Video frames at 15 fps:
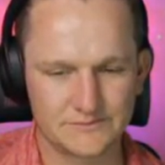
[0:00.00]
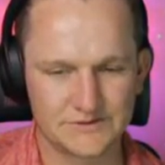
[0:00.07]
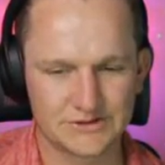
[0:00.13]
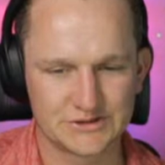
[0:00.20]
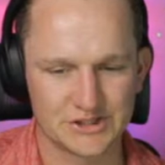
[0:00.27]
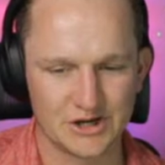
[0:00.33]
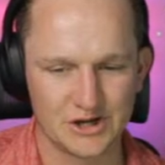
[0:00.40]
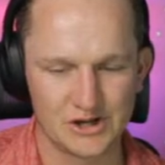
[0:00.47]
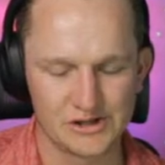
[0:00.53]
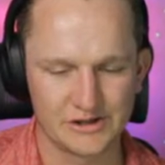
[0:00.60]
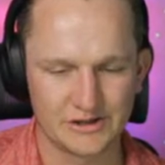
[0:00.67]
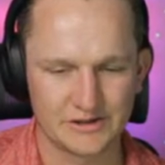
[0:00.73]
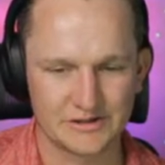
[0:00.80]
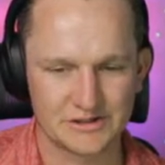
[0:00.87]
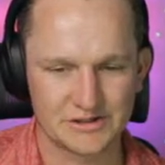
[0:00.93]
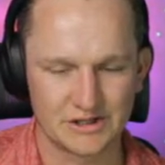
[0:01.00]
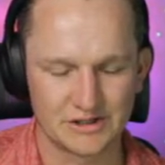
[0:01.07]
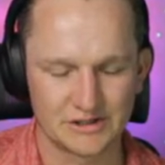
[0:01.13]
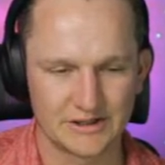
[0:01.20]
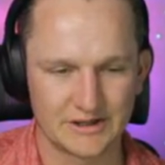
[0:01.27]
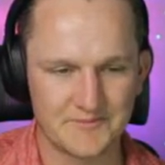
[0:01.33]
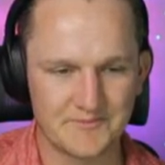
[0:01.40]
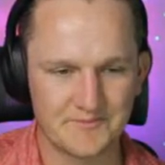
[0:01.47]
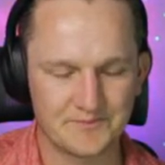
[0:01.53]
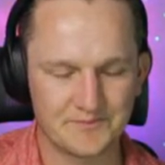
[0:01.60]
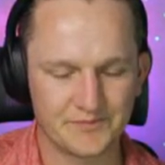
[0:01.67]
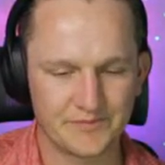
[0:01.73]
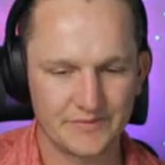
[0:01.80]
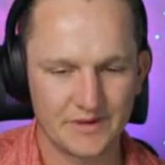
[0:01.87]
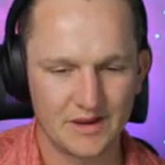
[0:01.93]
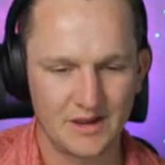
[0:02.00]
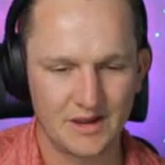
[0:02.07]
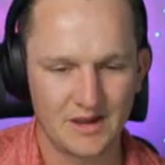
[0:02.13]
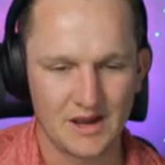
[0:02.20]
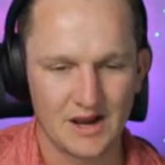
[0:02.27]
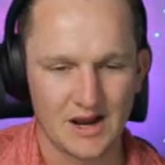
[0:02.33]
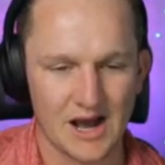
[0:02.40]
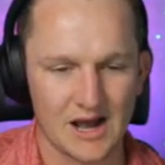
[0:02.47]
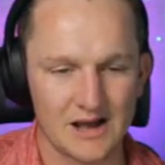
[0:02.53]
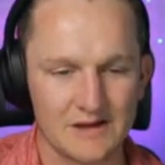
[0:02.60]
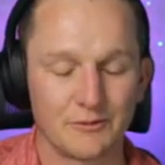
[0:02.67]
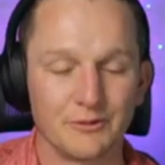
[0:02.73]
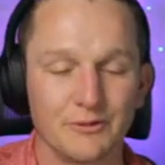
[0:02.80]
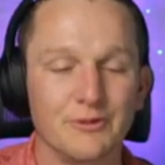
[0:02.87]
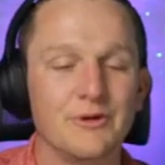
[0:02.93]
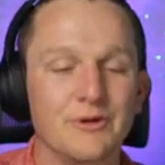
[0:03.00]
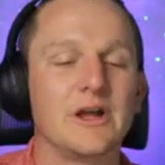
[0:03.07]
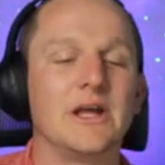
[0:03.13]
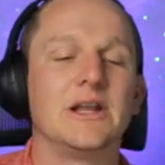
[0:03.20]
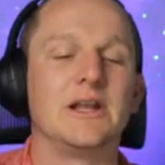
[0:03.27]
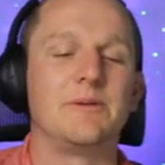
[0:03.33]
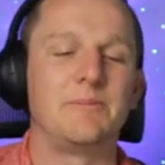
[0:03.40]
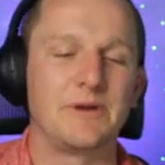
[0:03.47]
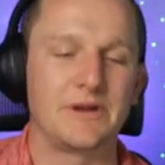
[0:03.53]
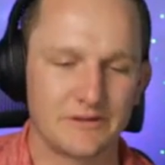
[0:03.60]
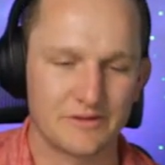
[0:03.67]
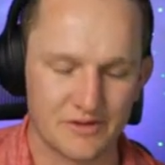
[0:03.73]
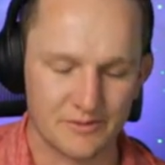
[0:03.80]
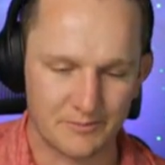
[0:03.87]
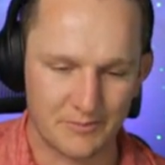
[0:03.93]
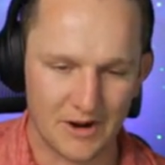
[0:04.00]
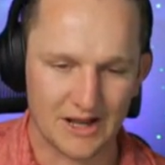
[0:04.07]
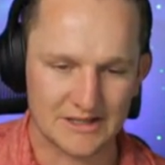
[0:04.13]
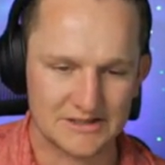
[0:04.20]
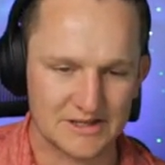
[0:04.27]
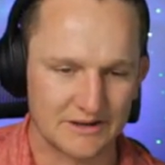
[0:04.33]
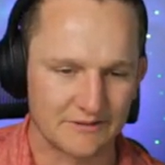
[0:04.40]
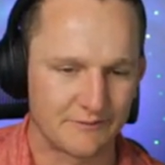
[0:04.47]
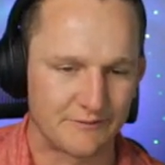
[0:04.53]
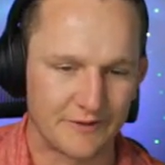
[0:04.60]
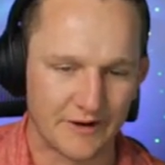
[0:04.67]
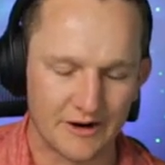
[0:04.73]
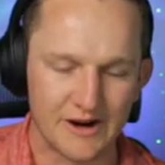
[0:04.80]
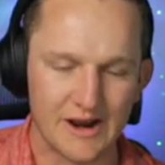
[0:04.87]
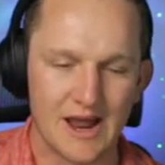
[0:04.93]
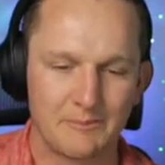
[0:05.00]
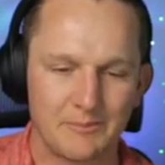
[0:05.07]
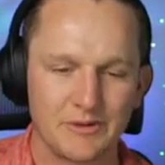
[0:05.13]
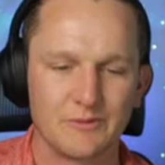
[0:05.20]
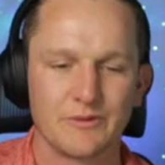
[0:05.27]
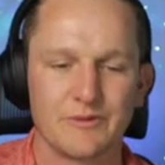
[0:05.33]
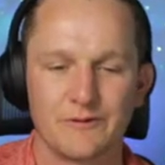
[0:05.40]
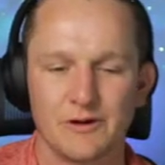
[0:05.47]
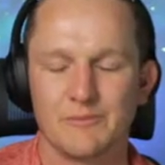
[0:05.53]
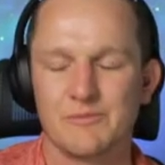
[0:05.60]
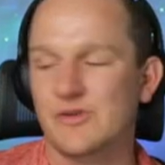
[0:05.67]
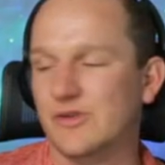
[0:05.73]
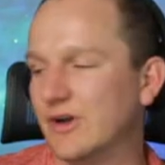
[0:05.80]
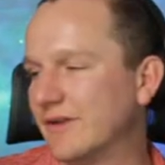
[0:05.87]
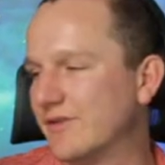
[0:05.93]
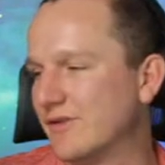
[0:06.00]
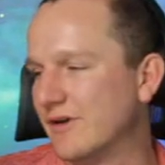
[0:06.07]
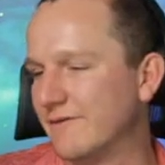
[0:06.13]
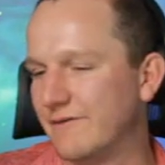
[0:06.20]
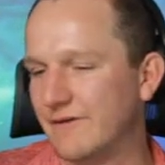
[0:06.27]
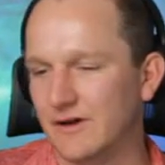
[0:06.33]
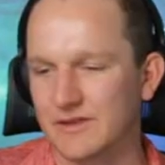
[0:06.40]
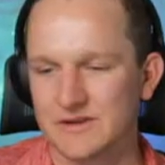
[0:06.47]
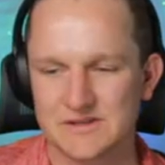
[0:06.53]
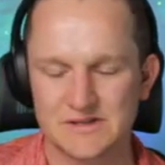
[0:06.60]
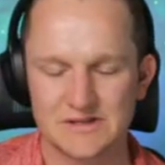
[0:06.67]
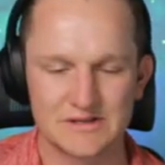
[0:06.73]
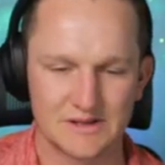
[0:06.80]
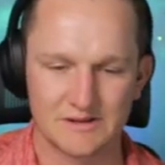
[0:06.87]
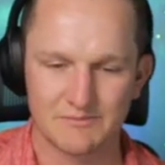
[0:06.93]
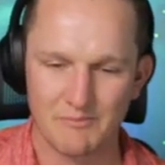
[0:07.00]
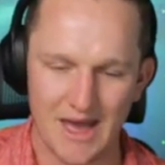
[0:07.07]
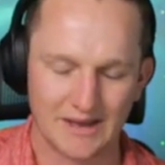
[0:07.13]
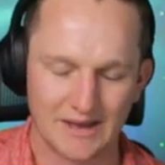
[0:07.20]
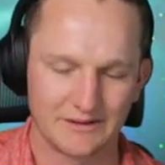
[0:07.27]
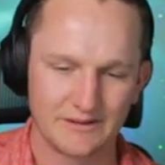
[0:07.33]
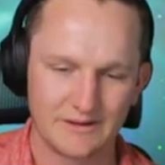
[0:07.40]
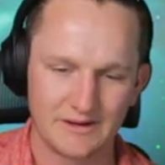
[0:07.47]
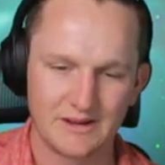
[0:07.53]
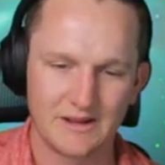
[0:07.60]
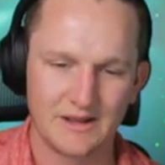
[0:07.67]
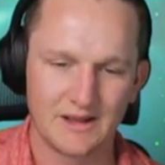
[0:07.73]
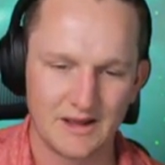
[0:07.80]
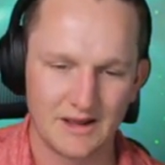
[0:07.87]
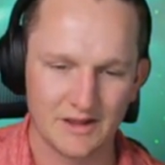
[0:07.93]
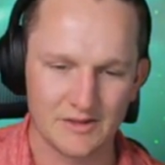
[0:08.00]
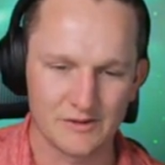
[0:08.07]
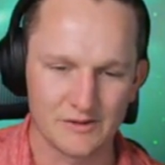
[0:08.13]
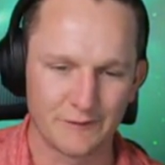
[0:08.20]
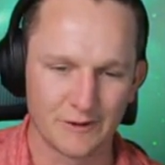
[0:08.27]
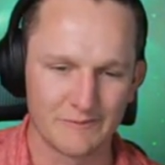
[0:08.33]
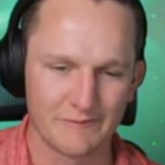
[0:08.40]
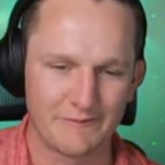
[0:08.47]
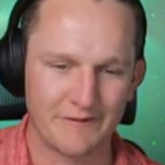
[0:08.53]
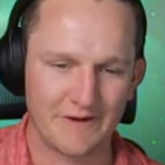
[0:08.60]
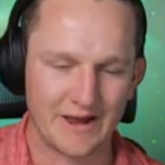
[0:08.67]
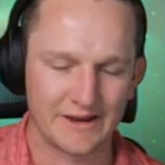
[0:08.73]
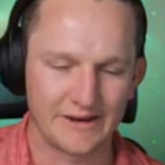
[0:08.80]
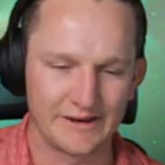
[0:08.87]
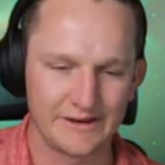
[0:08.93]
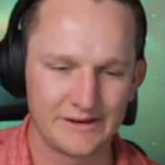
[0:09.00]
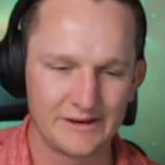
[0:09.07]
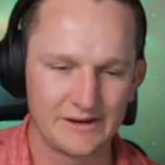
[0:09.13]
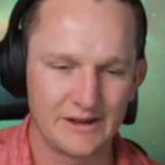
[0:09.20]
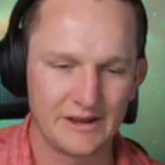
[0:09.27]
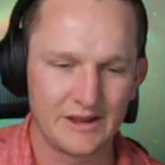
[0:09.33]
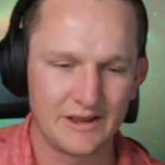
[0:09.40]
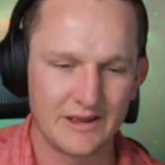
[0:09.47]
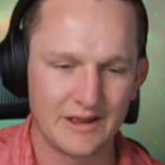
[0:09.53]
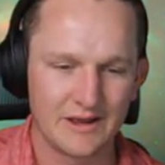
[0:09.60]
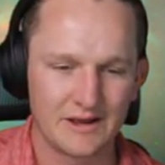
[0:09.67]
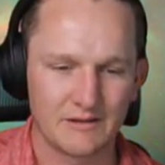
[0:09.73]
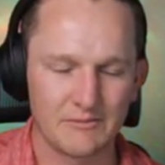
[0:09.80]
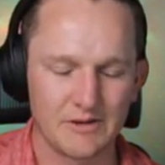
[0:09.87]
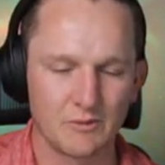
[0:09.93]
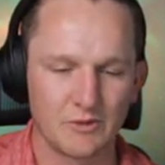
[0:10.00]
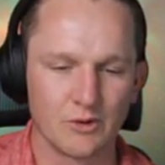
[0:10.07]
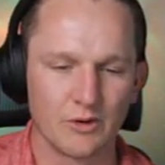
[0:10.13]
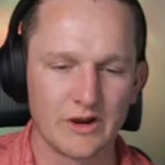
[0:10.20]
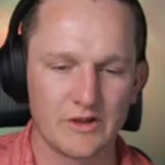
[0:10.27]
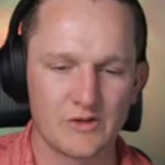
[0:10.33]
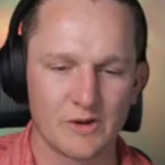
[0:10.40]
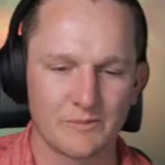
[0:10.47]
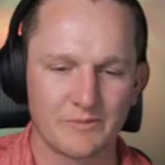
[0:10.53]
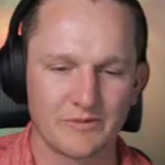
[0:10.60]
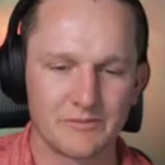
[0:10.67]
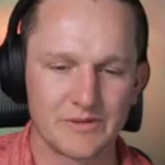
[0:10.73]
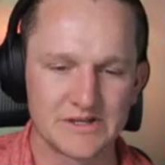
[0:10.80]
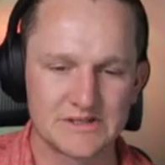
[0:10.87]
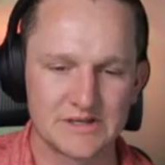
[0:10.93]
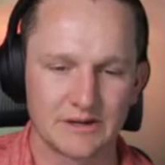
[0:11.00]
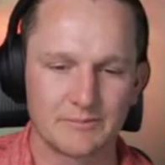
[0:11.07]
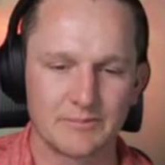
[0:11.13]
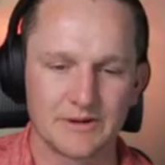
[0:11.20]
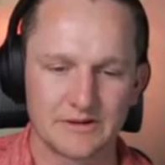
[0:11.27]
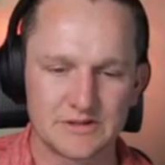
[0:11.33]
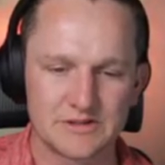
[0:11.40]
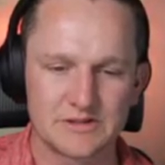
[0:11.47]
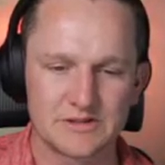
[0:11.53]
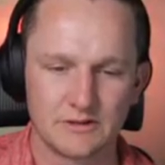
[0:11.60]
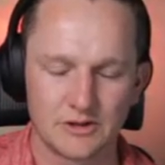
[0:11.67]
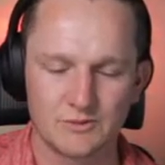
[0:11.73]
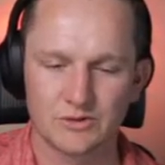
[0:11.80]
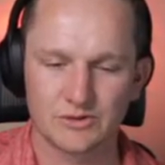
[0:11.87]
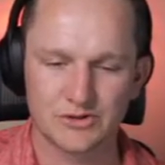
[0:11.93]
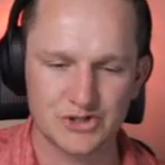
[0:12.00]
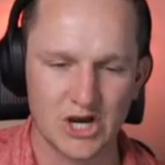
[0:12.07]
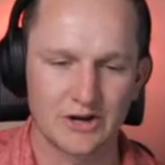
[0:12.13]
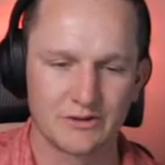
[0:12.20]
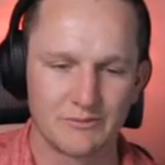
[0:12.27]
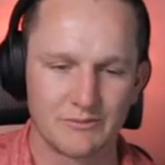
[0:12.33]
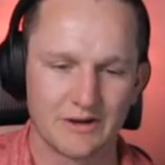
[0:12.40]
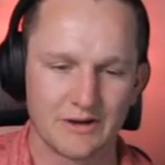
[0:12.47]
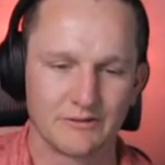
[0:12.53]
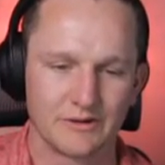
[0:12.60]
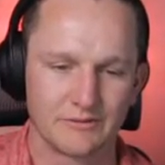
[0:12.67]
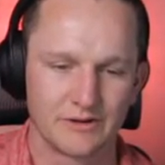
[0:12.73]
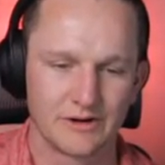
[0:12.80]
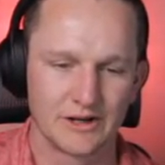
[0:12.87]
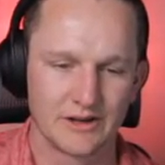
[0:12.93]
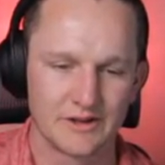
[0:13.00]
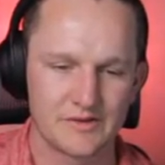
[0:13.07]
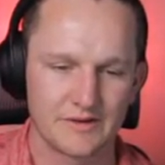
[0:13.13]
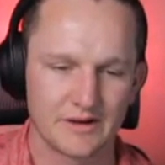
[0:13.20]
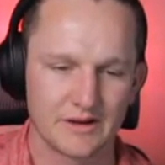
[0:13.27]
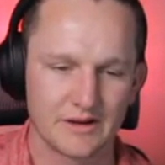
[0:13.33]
Shoulder to shoulder. I've really been surprised and very happy with Fulham's start so far this season. Man, as a Fulham fan, I mean, you're always optimistic, but you will try and remain re realistic.